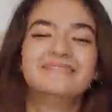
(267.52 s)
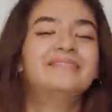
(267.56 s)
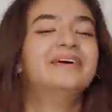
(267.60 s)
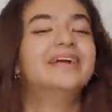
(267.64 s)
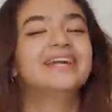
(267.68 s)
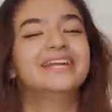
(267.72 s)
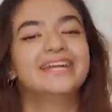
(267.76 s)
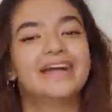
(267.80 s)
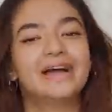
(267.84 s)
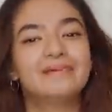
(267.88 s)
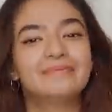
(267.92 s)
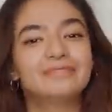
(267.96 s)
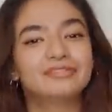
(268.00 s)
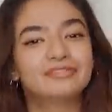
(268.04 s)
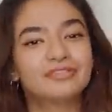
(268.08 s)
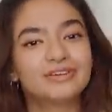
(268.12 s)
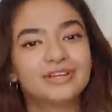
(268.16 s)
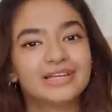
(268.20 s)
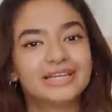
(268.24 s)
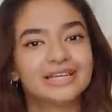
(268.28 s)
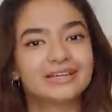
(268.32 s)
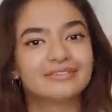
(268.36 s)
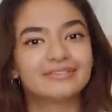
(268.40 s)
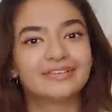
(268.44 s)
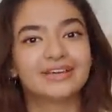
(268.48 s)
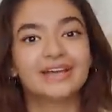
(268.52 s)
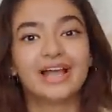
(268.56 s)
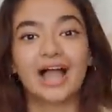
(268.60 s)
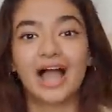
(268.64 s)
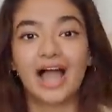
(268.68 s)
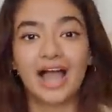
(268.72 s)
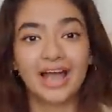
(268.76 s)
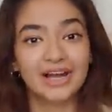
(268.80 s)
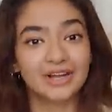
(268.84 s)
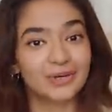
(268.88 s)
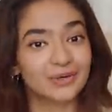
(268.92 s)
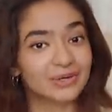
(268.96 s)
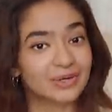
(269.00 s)
But yeah, before leaving,
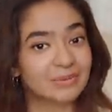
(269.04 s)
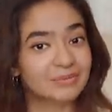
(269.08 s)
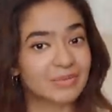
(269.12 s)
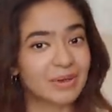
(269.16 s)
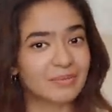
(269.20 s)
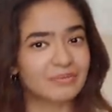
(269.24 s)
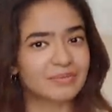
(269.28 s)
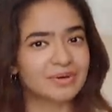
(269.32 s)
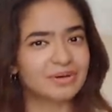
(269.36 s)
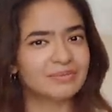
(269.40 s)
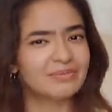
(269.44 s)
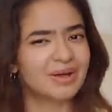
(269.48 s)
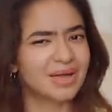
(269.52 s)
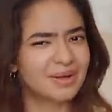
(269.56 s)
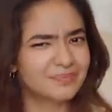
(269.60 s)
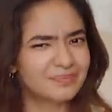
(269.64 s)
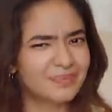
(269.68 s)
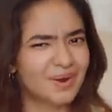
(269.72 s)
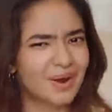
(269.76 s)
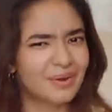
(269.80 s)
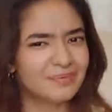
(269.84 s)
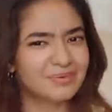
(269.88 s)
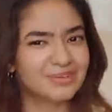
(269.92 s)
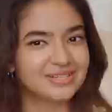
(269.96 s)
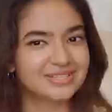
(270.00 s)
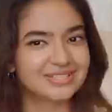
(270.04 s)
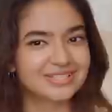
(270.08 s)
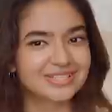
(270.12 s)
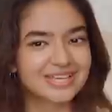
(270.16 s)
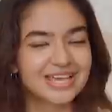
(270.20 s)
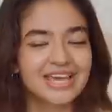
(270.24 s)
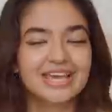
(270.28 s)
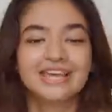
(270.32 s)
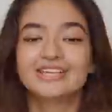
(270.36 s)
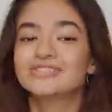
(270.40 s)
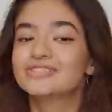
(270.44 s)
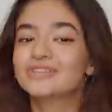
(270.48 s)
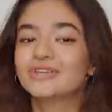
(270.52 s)
I do remember my promise.
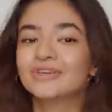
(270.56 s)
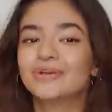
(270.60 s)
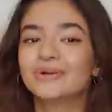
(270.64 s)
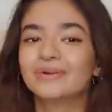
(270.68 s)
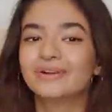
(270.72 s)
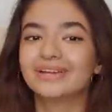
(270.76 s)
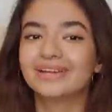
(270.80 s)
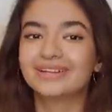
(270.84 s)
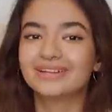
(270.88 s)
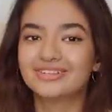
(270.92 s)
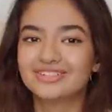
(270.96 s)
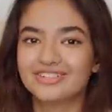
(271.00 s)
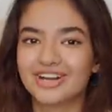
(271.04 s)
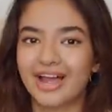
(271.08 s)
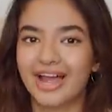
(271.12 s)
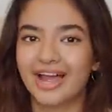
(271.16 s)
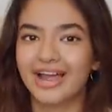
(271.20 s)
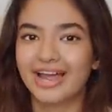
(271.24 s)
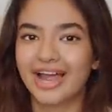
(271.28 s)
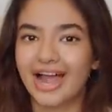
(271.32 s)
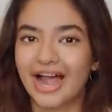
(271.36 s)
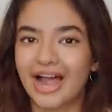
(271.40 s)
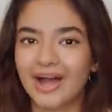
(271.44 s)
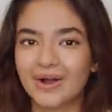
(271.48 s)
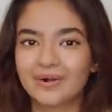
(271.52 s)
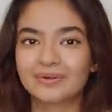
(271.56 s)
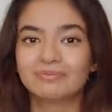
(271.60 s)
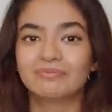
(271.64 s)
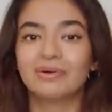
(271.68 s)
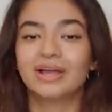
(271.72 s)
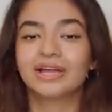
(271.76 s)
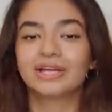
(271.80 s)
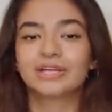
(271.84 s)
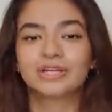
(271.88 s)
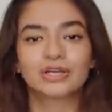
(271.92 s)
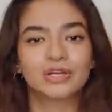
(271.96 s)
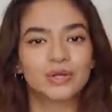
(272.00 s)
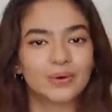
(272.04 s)
So you can try out
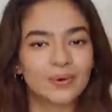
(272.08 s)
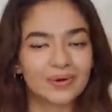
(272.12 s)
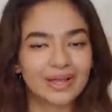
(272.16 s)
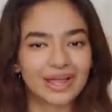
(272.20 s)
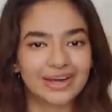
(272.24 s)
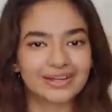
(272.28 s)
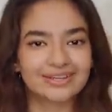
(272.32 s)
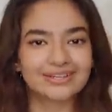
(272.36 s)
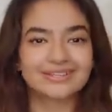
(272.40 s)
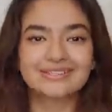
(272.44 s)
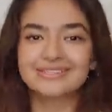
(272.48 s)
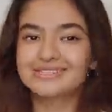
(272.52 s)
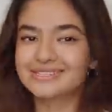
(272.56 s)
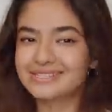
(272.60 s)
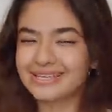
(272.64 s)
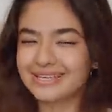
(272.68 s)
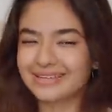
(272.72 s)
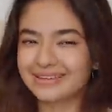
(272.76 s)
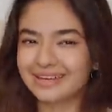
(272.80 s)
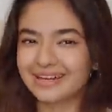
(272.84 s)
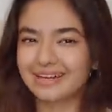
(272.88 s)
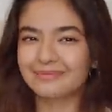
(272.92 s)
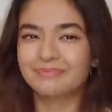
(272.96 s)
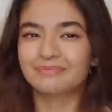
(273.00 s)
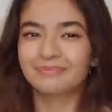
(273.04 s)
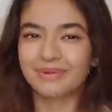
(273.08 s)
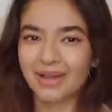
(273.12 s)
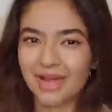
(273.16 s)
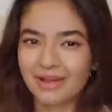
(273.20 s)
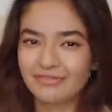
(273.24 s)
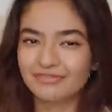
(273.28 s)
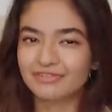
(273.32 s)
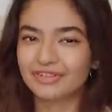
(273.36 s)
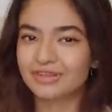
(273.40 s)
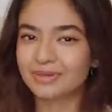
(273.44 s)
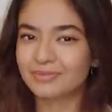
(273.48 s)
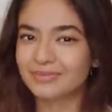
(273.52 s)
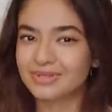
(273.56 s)
my Glow Getter Secret
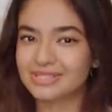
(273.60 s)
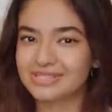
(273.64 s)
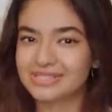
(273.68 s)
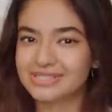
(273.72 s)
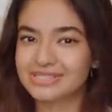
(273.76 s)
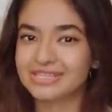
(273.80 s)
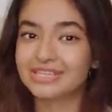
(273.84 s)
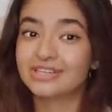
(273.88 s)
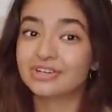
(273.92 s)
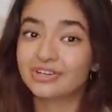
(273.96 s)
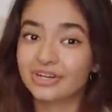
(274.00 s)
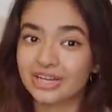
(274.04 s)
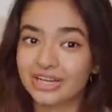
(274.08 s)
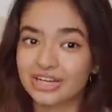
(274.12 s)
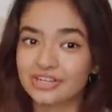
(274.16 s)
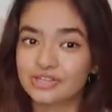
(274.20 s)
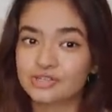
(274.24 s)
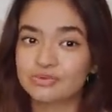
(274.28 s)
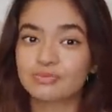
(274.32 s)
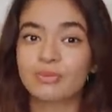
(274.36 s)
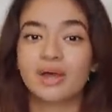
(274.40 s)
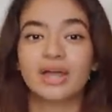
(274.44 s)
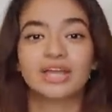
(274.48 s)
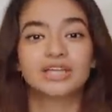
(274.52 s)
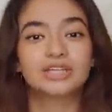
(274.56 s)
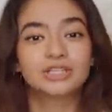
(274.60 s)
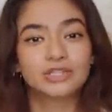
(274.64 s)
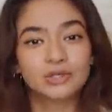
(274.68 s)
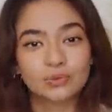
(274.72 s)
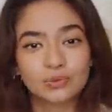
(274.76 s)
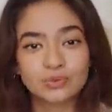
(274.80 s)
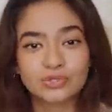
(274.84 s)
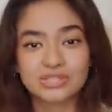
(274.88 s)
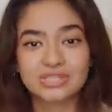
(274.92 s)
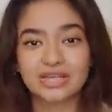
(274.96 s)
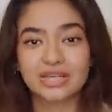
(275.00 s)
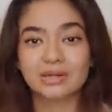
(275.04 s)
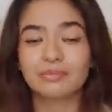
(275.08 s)
Plum Vitamin C range by
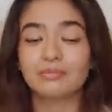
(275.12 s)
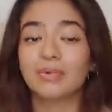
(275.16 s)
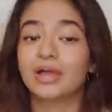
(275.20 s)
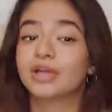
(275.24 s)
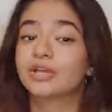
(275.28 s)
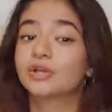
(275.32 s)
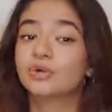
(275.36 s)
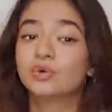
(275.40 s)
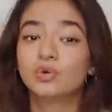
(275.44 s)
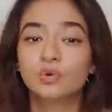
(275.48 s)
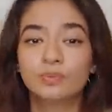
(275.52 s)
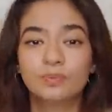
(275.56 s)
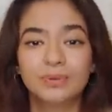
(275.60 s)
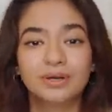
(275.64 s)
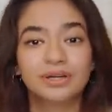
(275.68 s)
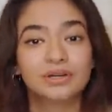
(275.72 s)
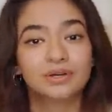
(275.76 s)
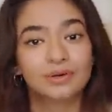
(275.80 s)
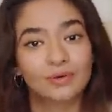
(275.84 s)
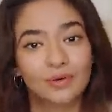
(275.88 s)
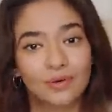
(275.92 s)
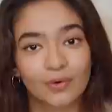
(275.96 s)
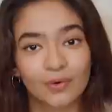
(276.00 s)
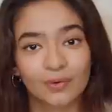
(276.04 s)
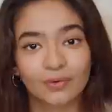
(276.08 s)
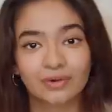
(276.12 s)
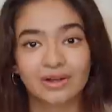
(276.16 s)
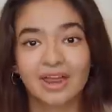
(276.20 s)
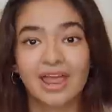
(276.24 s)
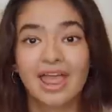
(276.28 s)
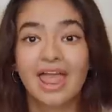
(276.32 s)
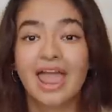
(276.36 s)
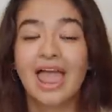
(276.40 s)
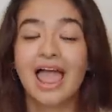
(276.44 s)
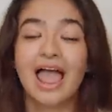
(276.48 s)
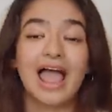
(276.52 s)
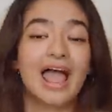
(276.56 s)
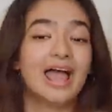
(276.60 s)
using my coupon code
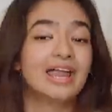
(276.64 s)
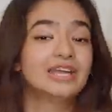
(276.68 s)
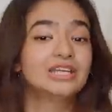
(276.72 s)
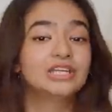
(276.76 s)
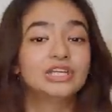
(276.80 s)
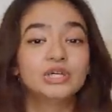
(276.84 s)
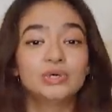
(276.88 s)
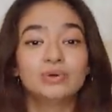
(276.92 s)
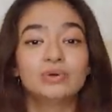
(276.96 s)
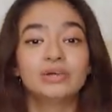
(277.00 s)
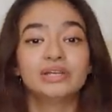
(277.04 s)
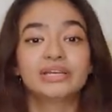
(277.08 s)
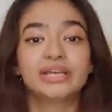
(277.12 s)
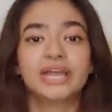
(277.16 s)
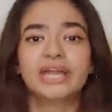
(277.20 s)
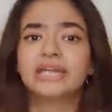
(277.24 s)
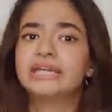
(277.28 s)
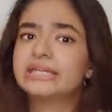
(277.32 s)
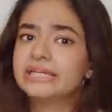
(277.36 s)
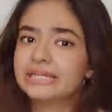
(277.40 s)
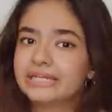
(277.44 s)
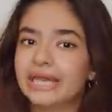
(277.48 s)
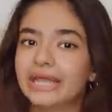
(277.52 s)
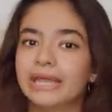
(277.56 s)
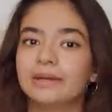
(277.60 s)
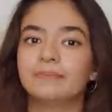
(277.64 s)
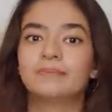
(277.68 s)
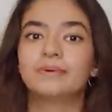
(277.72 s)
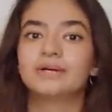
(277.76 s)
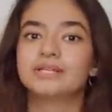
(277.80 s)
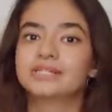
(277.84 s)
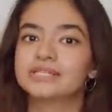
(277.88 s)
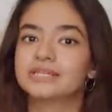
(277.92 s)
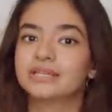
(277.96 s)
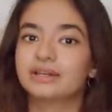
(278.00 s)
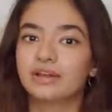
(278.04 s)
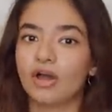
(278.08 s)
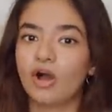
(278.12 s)
and you will get
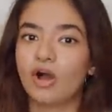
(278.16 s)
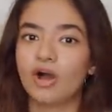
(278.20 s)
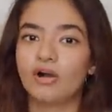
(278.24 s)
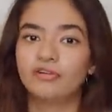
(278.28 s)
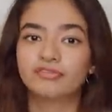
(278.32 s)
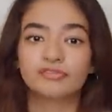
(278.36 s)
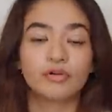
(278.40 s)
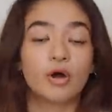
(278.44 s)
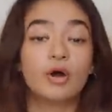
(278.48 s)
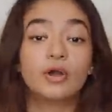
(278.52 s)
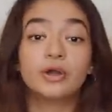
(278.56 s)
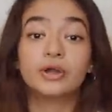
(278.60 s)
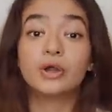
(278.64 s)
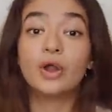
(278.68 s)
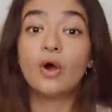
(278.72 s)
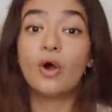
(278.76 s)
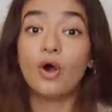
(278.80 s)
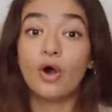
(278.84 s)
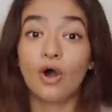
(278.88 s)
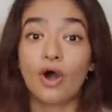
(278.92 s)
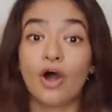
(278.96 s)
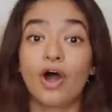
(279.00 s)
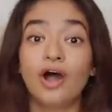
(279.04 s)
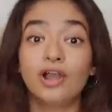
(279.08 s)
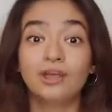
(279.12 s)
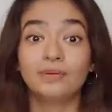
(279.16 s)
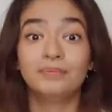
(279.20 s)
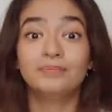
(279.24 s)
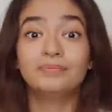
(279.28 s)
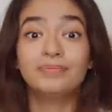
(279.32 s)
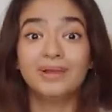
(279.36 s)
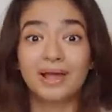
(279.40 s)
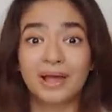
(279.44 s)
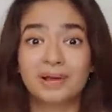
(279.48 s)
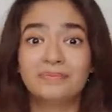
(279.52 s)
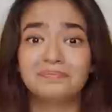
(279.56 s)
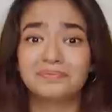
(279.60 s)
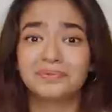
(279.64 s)
10% off on all
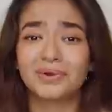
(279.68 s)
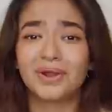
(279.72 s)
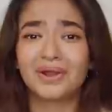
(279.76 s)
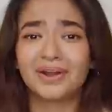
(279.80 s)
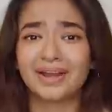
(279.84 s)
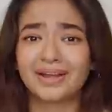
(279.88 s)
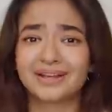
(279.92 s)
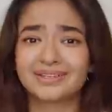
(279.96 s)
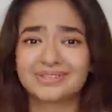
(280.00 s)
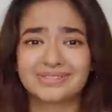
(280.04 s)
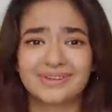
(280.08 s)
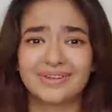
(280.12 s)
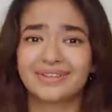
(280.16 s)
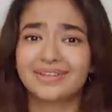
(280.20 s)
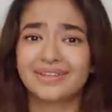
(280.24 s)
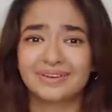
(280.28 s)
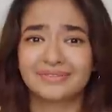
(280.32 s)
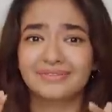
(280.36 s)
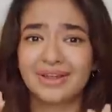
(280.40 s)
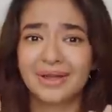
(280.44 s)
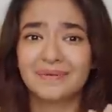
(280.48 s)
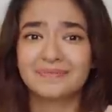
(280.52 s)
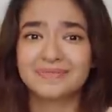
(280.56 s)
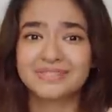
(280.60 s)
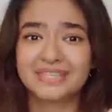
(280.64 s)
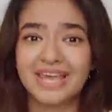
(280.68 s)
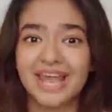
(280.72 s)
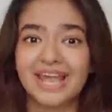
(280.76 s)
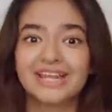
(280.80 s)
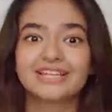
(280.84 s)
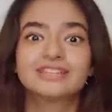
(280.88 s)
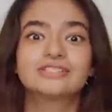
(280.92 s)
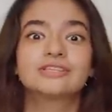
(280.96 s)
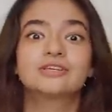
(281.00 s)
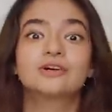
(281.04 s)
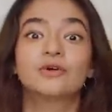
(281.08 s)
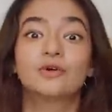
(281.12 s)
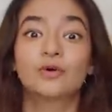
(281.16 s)
Plum products on their
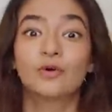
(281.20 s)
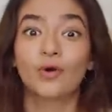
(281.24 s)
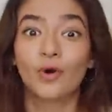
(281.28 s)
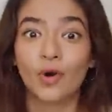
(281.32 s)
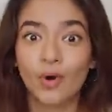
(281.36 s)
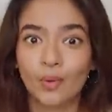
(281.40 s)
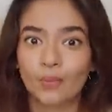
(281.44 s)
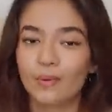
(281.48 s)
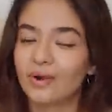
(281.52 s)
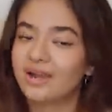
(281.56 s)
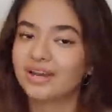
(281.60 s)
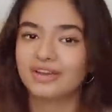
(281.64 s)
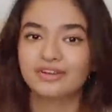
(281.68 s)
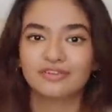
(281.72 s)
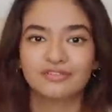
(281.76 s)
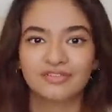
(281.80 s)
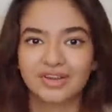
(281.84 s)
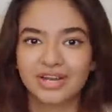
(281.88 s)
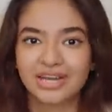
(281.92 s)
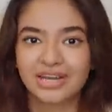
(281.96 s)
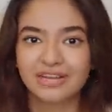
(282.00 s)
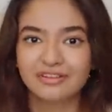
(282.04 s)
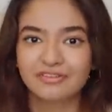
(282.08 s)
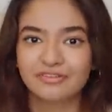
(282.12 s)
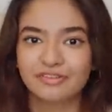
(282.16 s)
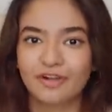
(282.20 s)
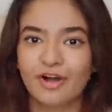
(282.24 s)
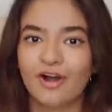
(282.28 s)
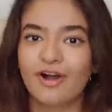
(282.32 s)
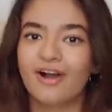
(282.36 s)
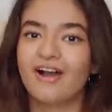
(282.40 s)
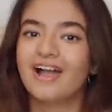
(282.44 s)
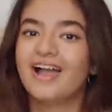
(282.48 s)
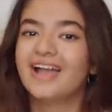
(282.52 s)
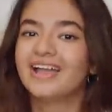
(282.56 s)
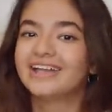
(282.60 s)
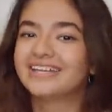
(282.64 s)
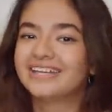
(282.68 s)
website. So go, what are you waiting
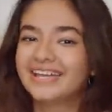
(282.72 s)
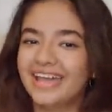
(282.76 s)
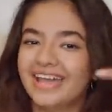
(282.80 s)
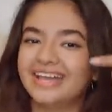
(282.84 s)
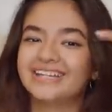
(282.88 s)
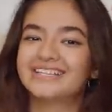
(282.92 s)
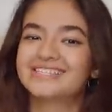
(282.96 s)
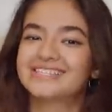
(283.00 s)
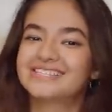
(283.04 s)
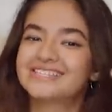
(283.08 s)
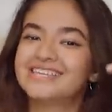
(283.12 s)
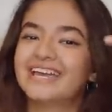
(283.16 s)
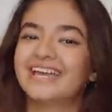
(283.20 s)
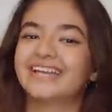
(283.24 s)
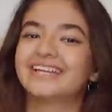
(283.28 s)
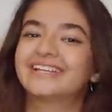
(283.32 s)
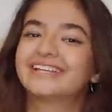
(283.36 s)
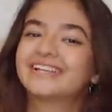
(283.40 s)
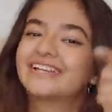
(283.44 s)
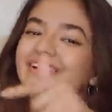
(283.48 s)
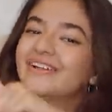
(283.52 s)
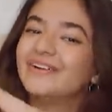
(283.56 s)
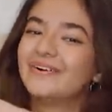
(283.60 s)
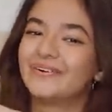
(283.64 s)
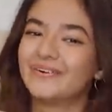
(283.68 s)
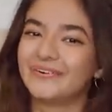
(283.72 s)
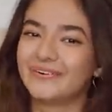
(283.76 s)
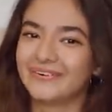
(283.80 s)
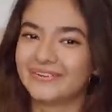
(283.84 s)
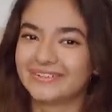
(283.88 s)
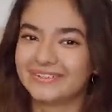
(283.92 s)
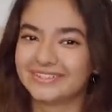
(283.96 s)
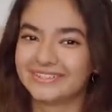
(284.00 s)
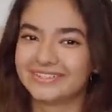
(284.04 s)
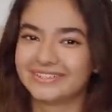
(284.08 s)
for? Get set glow.